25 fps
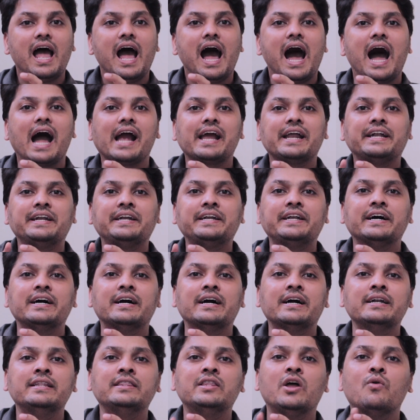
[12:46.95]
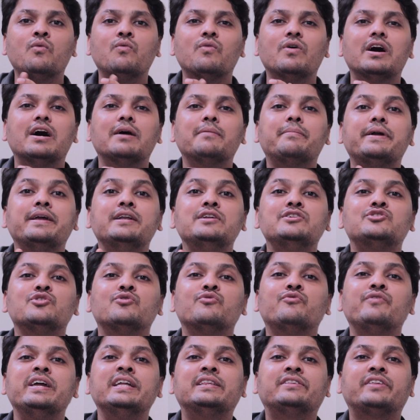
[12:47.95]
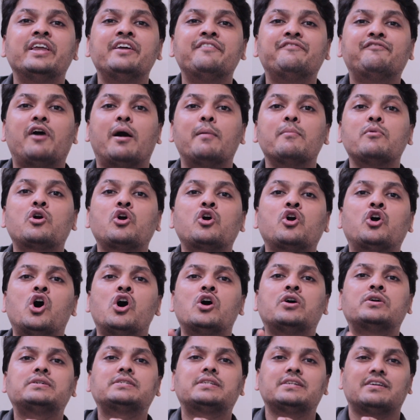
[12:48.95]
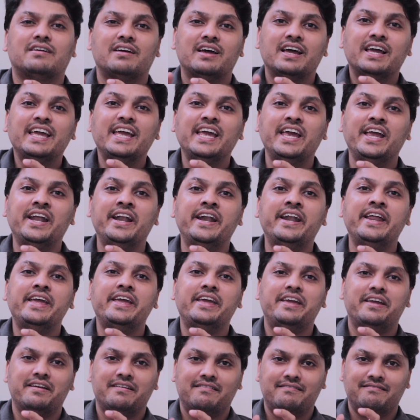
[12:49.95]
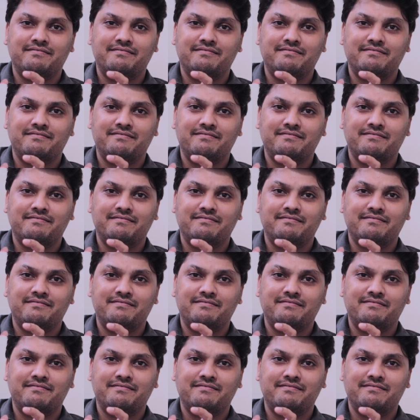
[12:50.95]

I turned the verb into V3 form, cooked, ed.